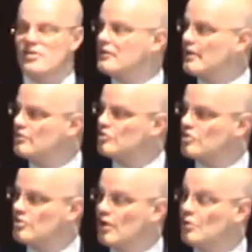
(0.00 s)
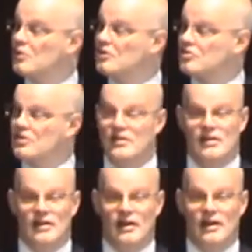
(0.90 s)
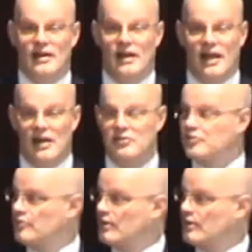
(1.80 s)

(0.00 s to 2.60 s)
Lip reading: the countries which have